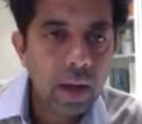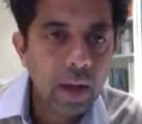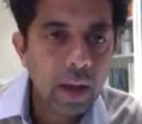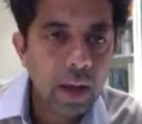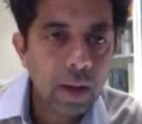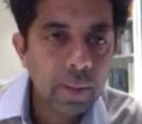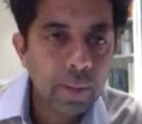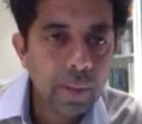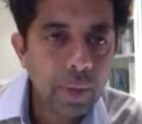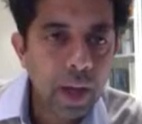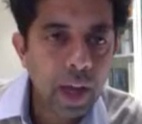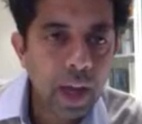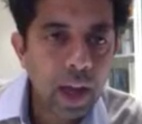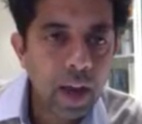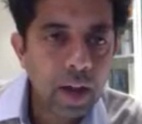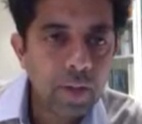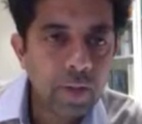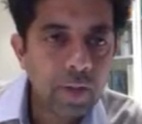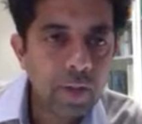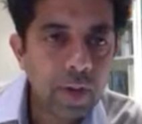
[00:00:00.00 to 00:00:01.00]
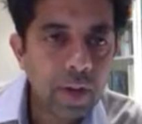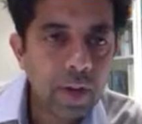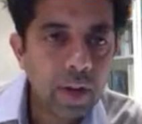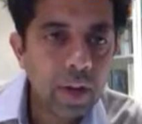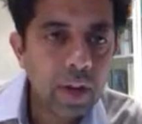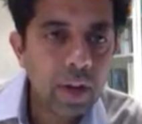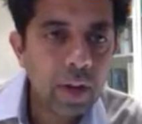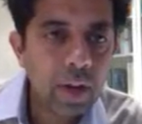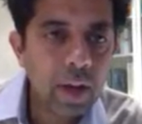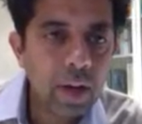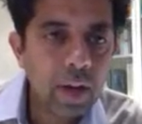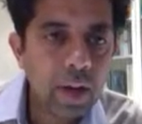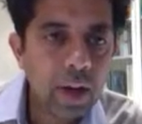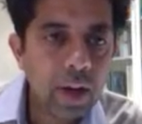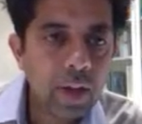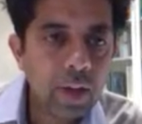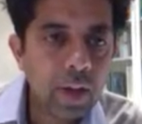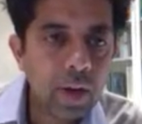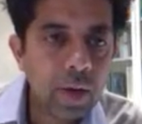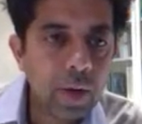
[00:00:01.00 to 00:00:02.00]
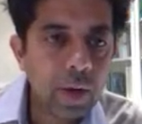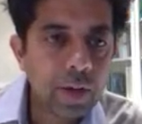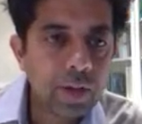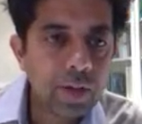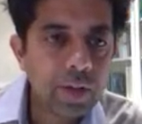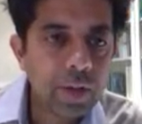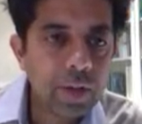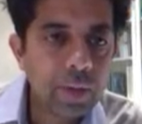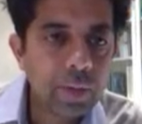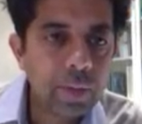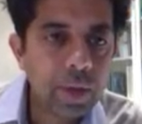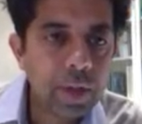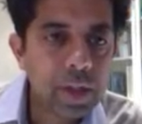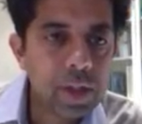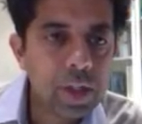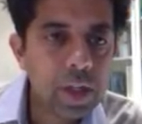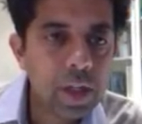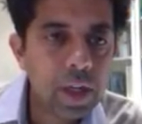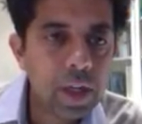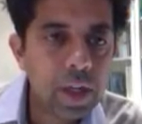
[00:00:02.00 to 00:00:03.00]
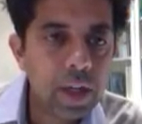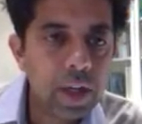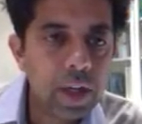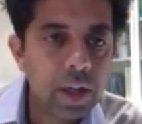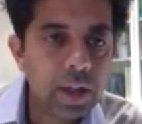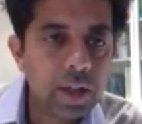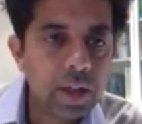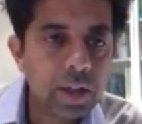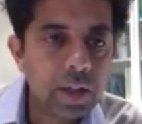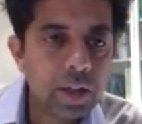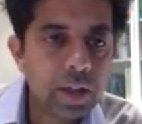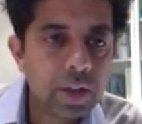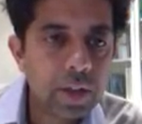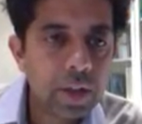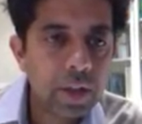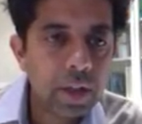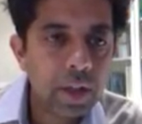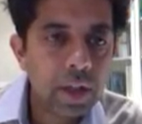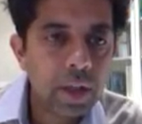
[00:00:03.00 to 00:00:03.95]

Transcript: Um, we have another question, which is,